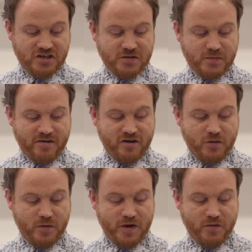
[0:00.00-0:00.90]
this barrier could
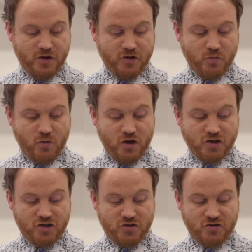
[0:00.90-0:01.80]
be made much worse
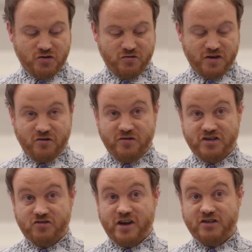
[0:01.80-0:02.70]
due to increased
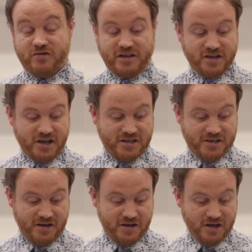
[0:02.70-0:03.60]
stress or anxiety.
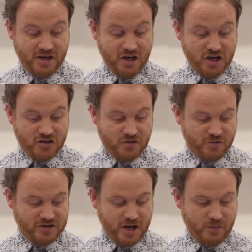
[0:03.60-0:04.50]
So for
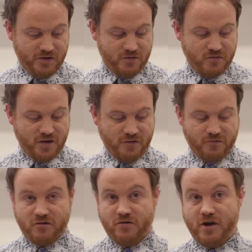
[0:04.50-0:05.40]
example, if you've gone
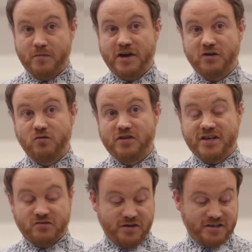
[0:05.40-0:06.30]
for a medical
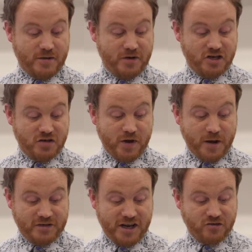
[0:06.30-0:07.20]
test or an examination,
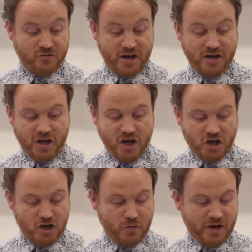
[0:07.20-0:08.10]
perhaps an x-ray,
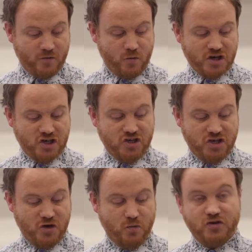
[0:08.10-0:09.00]
you might have questions that
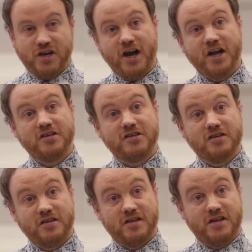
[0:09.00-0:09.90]
you want to ask
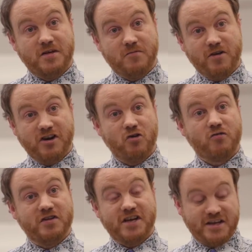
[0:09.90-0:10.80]
the
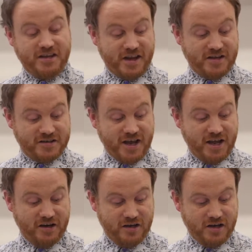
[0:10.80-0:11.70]
radiographer taking that
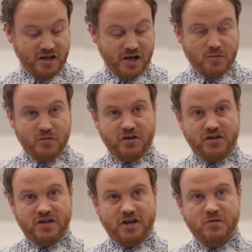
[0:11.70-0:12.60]
scan. But the